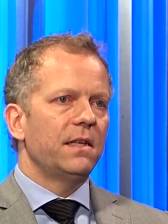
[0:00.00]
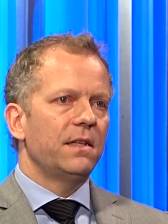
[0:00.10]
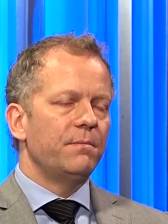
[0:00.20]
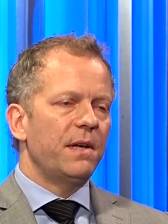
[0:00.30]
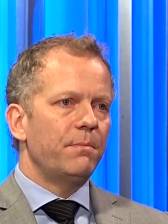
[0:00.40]

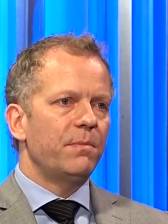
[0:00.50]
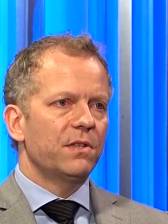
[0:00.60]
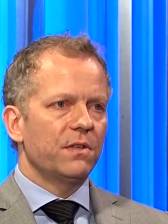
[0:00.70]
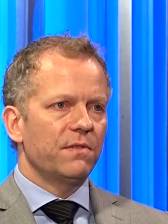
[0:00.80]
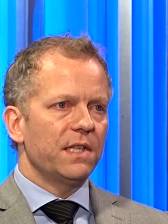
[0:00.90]
the
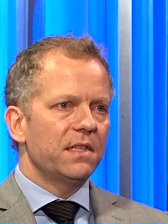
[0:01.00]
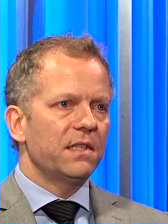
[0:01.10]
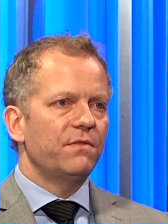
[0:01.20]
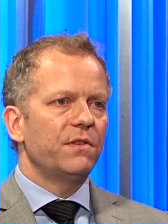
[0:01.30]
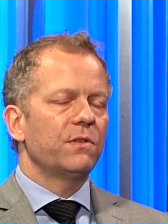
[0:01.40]
members of these
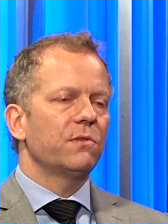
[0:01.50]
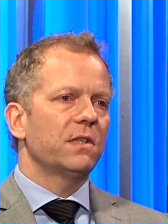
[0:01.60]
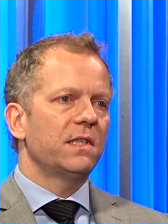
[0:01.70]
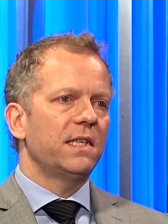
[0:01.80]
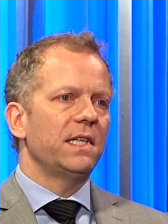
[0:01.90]
different
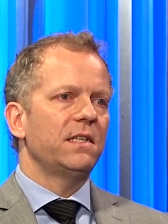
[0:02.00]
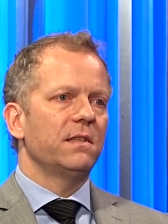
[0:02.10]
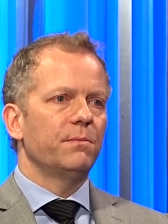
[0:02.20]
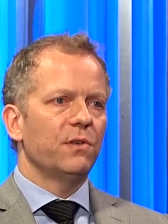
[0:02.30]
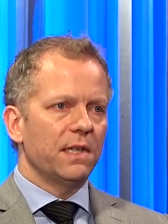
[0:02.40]

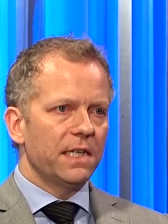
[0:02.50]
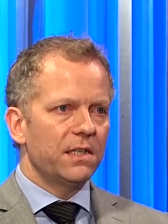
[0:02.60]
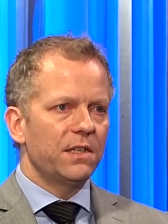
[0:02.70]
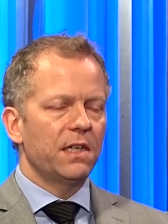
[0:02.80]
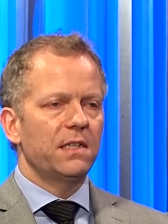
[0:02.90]
organizations,
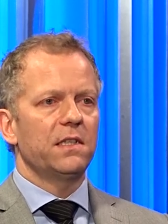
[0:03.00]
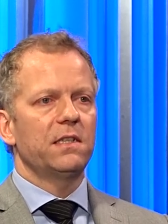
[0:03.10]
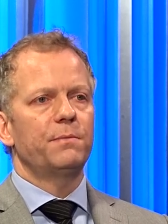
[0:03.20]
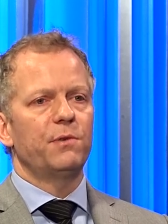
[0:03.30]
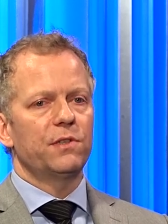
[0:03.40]
police,
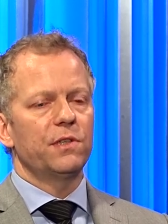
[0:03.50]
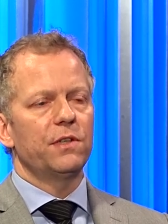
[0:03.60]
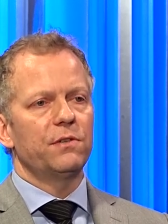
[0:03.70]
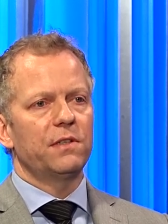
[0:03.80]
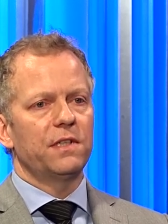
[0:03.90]
judges,
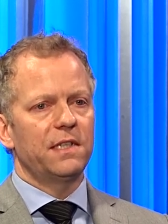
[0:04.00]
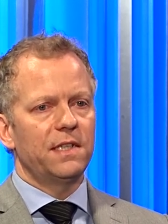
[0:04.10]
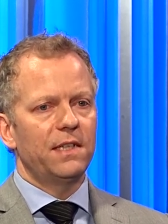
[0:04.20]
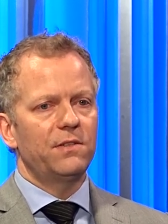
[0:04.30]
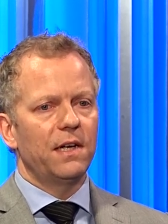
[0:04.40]
prosecutors,
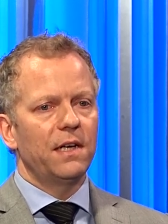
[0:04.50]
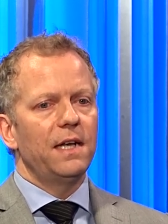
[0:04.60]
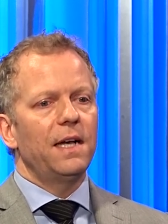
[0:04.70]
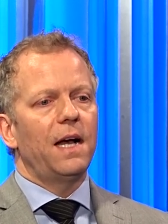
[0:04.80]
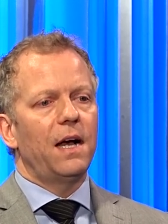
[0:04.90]
etc.,
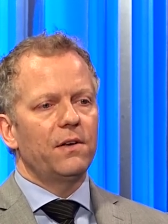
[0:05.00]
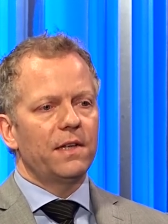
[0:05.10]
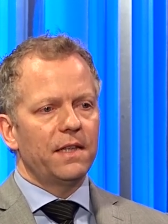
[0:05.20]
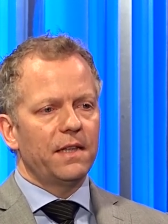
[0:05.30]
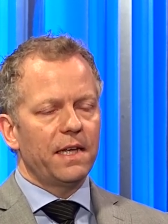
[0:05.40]
how
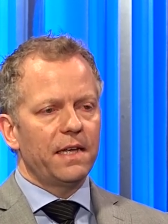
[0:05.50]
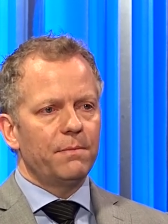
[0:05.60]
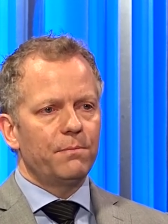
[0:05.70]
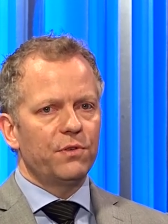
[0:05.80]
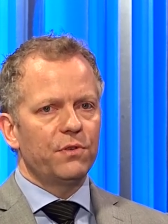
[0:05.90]
can they
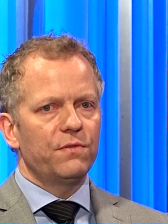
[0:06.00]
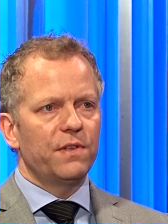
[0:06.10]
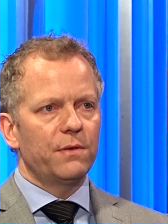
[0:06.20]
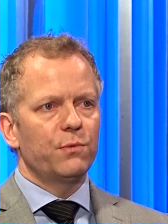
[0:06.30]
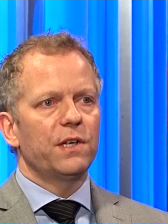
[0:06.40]
improve
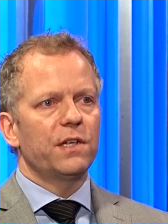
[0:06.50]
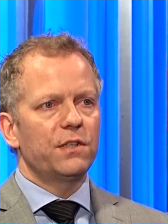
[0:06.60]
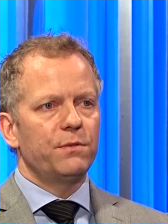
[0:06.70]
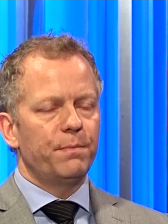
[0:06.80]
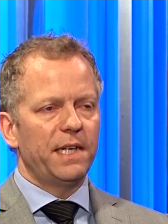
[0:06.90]
their
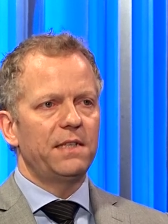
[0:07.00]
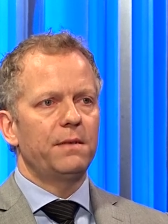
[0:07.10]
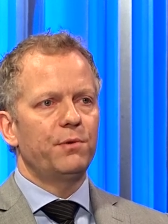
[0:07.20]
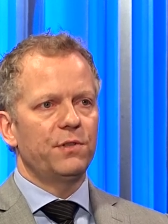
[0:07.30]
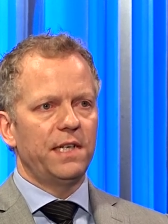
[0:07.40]
work to
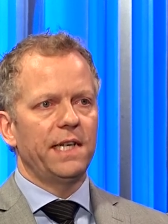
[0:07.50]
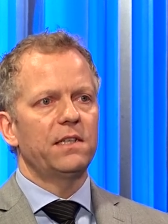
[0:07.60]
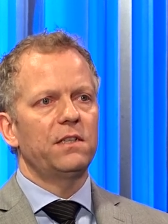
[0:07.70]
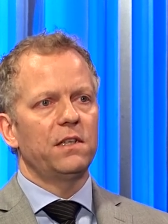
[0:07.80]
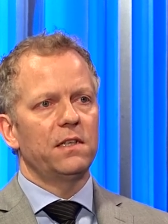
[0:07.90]
better
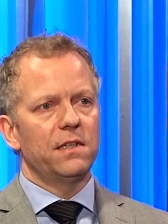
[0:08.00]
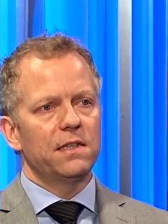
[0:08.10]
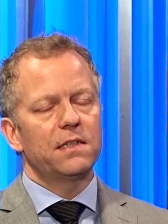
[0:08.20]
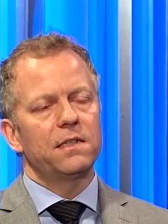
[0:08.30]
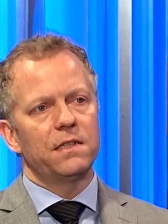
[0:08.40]
protect
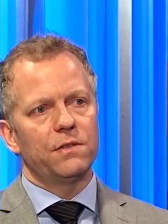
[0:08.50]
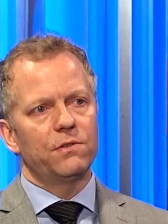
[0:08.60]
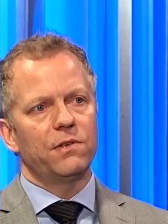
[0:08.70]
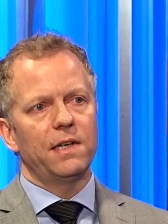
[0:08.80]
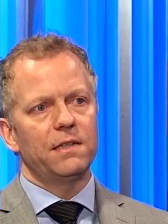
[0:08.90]
journalists in
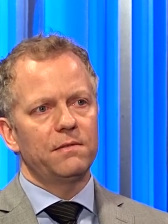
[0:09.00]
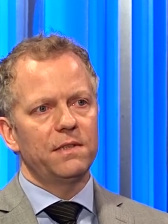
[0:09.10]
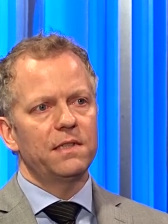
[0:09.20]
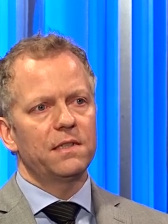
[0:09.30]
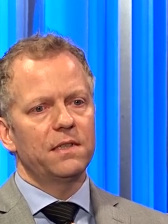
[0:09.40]
Ukraine?
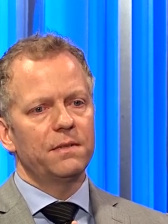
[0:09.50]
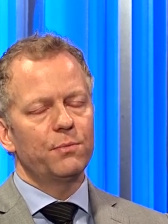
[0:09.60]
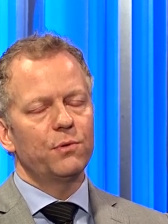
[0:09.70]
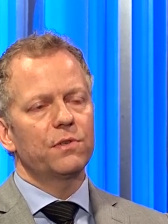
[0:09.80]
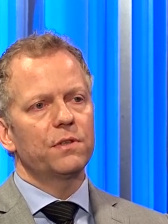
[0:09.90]
This is an
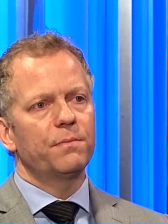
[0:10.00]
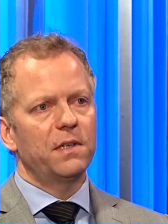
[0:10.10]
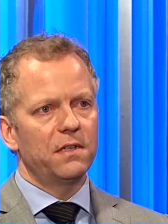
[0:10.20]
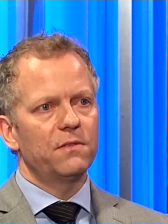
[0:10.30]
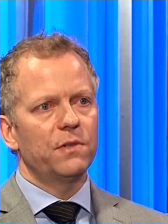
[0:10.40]
important
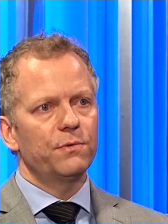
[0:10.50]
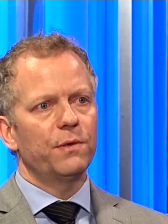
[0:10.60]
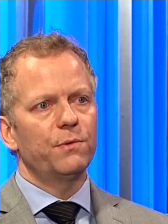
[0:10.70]
part of what we're